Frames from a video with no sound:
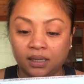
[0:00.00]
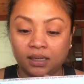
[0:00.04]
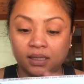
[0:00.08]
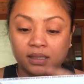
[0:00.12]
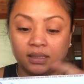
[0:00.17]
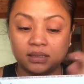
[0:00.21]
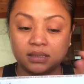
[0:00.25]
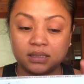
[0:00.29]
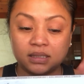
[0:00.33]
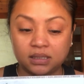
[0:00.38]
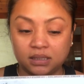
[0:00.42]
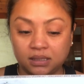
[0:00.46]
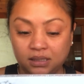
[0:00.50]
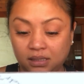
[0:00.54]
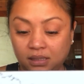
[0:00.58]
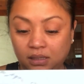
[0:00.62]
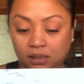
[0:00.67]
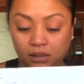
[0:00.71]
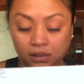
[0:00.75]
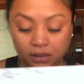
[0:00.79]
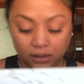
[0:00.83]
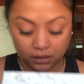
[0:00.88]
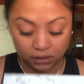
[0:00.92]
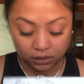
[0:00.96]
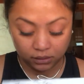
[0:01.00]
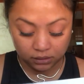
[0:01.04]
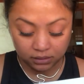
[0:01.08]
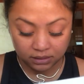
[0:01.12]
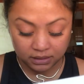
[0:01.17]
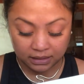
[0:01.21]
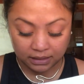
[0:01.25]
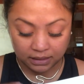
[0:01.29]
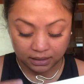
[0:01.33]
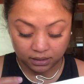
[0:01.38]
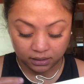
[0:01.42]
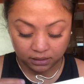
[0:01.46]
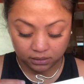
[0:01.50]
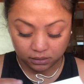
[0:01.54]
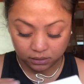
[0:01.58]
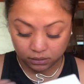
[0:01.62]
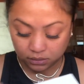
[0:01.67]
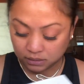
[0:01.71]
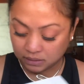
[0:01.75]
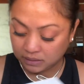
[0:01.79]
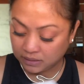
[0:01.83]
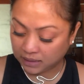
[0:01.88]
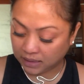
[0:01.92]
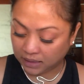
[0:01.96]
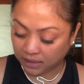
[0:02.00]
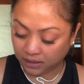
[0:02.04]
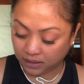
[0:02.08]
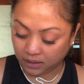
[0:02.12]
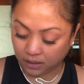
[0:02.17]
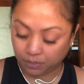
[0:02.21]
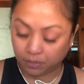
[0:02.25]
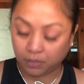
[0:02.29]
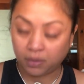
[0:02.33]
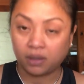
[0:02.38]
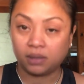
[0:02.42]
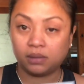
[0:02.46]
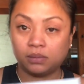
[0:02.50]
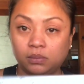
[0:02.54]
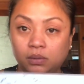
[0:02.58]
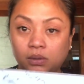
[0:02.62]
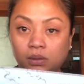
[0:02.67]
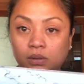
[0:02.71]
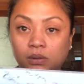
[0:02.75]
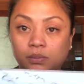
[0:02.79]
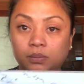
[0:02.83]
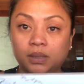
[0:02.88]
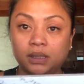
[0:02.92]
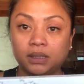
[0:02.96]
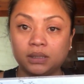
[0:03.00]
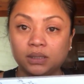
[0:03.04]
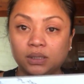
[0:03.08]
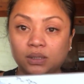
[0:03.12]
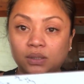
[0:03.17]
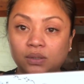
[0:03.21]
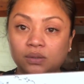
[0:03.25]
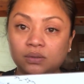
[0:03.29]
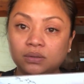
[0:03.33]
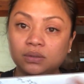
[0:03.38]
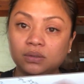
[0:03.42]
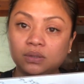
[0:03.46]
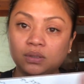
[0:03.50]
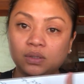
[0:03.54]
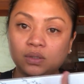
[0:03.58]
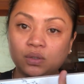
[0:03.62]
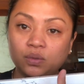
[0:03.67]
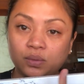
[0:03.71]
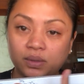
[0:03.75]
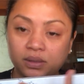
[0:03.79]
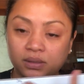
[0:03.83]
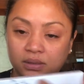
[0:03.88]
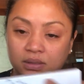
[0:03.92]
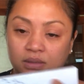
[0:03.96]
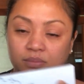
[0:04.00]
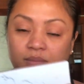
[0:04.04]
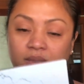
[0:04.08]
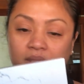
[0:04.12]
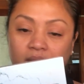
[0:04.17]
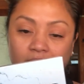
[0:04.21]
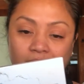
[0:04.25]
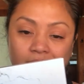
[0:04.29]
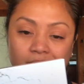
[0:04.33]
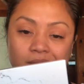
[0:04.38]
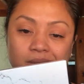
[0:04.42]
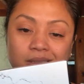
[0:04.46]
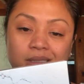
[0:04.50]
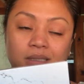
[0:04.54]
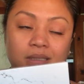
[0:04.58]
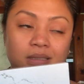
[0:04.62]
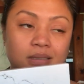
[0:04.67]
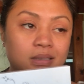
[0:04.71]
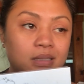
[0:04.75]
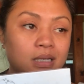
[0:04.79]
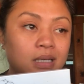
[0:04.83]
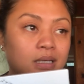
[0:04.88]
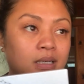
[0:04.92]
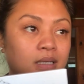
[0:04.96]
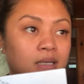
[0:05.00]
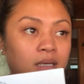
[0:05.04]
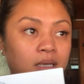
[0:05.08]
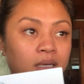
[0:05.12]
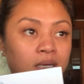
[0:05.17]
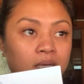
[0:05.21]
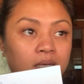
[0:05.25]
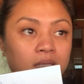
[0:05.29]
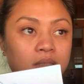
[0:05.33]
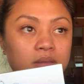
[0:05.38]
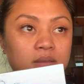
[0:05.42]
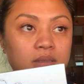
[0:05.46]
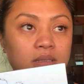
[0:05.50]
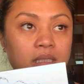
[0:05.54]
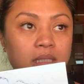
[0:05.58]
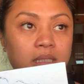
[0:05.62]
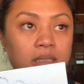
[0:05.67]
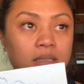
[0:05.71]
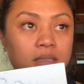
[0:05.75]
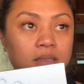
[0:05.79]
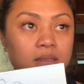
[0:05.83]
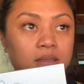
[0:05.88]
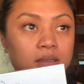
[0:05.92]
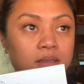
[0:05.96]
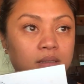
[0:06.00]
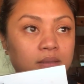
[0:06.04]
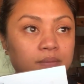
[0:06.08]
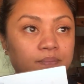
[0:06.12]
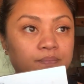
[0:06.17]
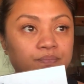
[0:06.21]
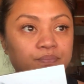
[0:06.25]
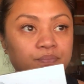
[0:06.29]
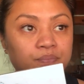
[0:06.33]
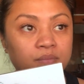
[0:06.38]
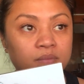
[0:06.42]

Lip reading: It looks like a marble, but you know what it means. It looks like a